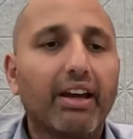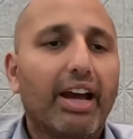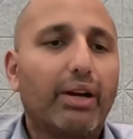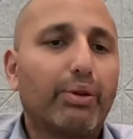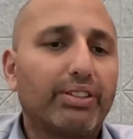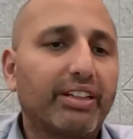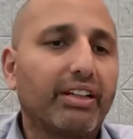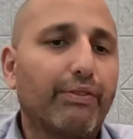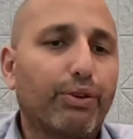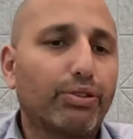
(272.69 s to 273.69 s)
And we're seeing,
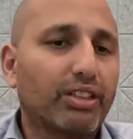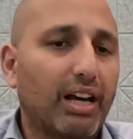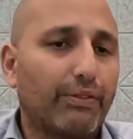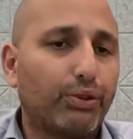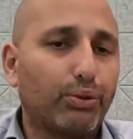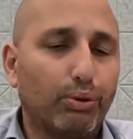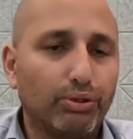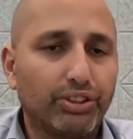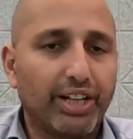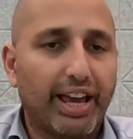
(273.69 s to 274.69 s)
of course, a lot of
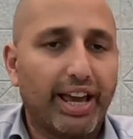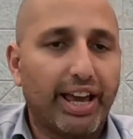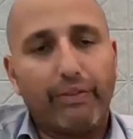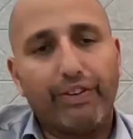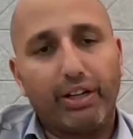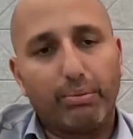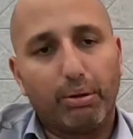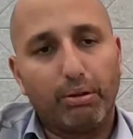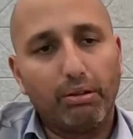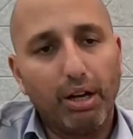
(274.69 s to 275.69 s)
tools now
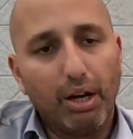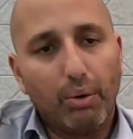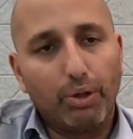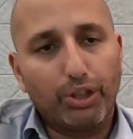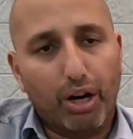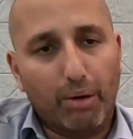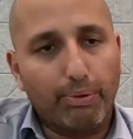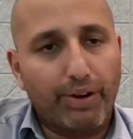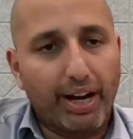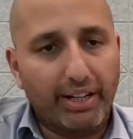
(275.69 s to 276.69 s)
available, which are
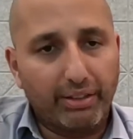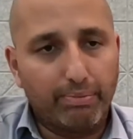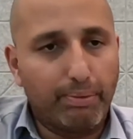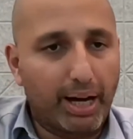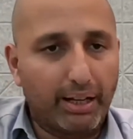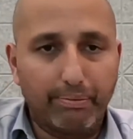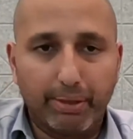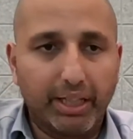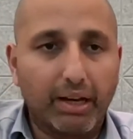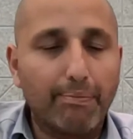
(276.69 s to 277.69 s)
provided by
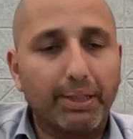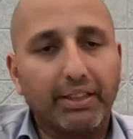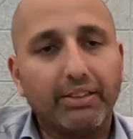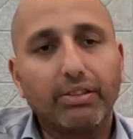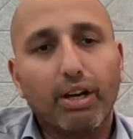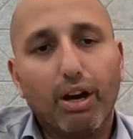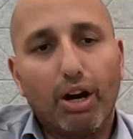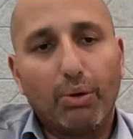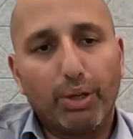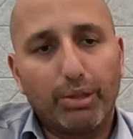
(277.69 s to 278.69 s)
many companies,
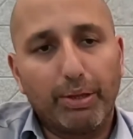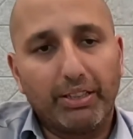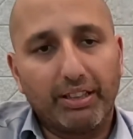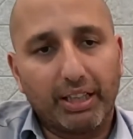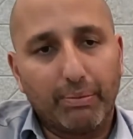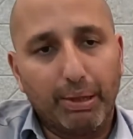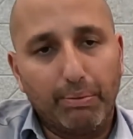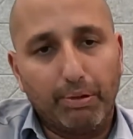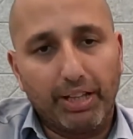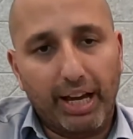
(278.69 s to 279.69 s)
on which basically
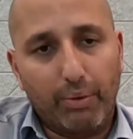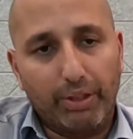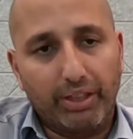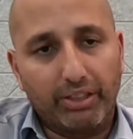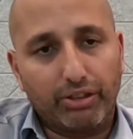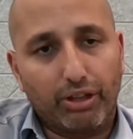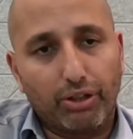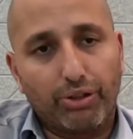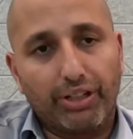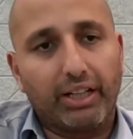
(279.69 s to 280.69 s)
people now, when they start
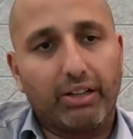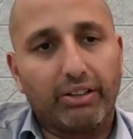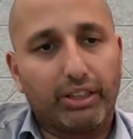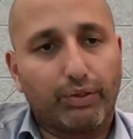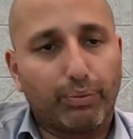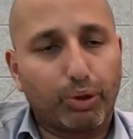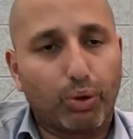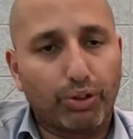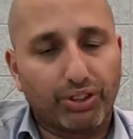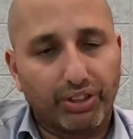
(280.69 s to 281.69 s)
learning on these flipped
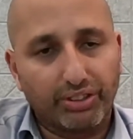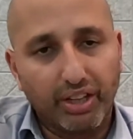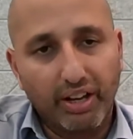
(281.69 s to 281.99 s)
courses,